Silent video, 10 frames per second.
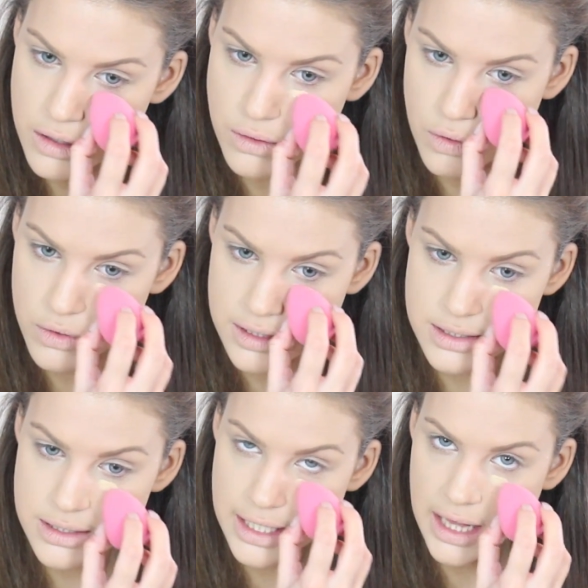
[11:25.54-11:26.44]
you know,
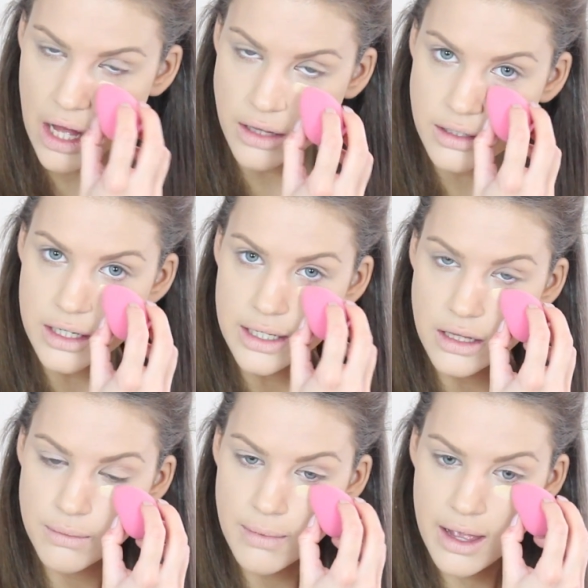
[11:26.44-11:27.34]
conceal
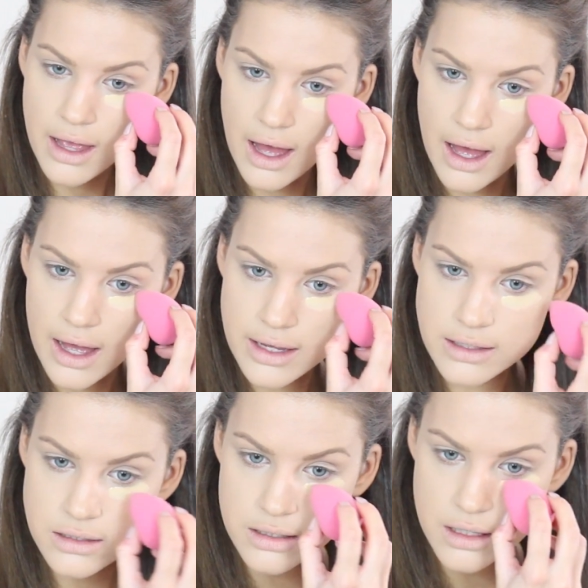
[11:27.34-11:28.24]
underneath my
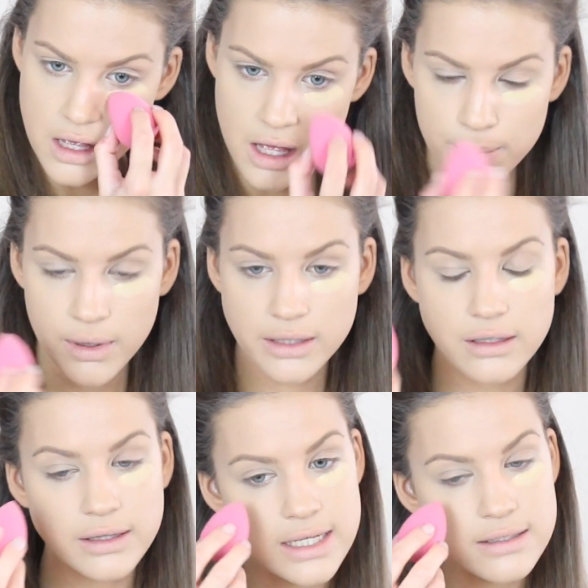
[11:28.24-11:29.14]
eyes,
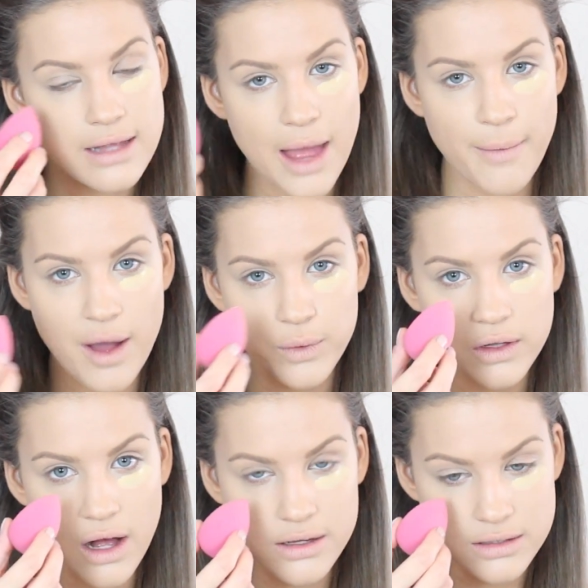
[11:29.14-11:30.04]
but this time I
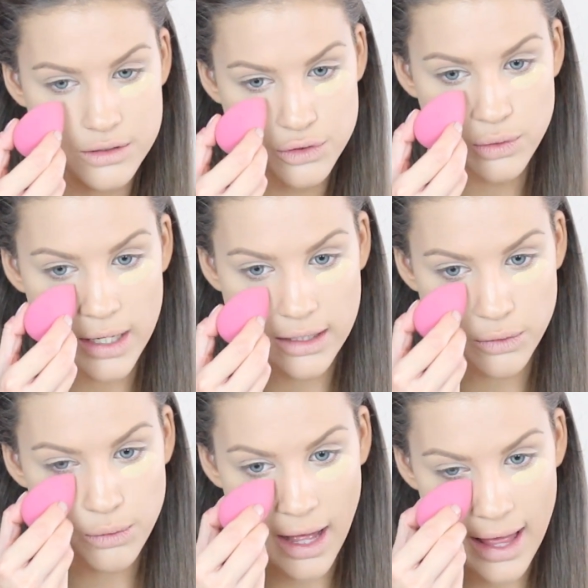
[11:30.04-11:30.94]
will concentrate
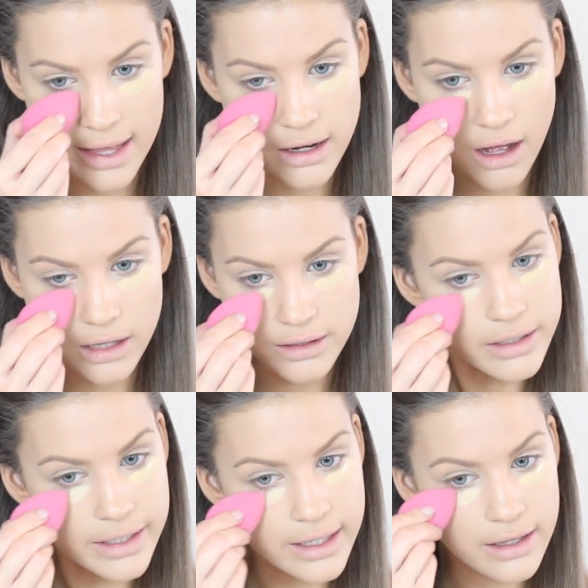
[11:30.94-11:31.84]
right
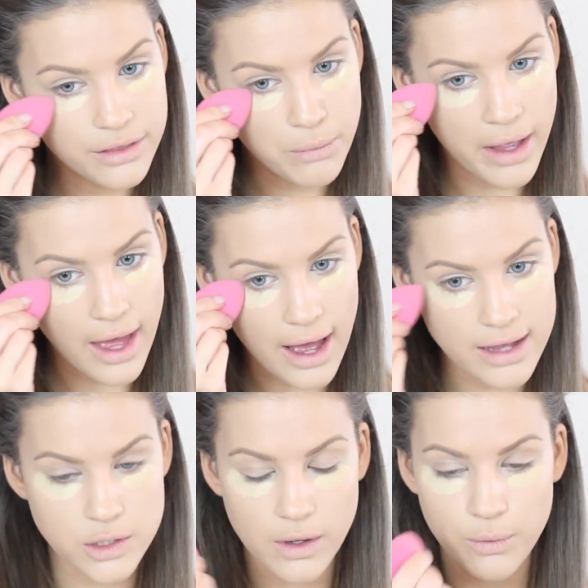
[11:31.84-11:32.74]
underneath my
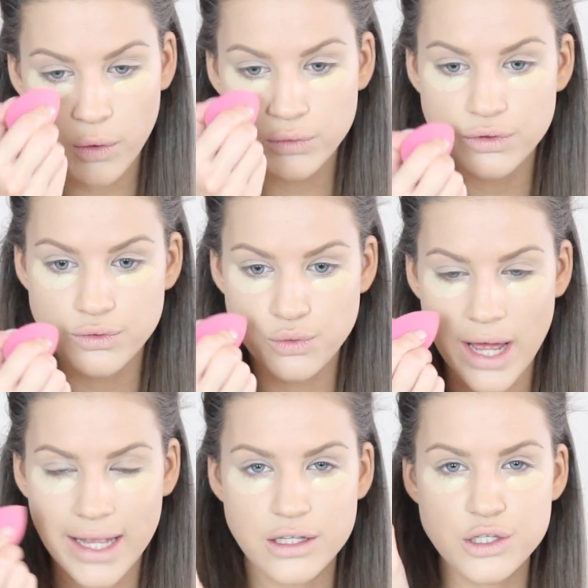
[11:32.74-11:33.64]
eyes, so I won't
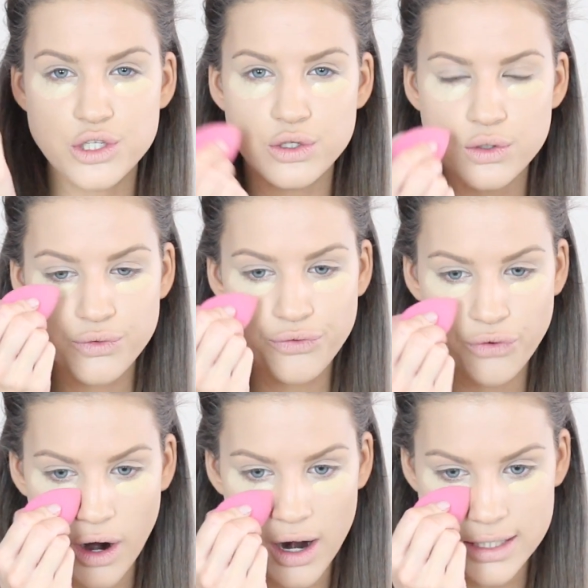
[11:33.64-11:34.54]
drag it too
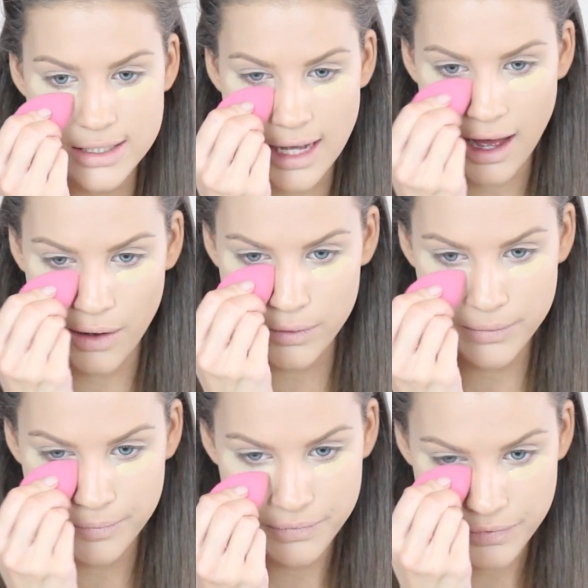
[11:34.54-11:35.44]
far down.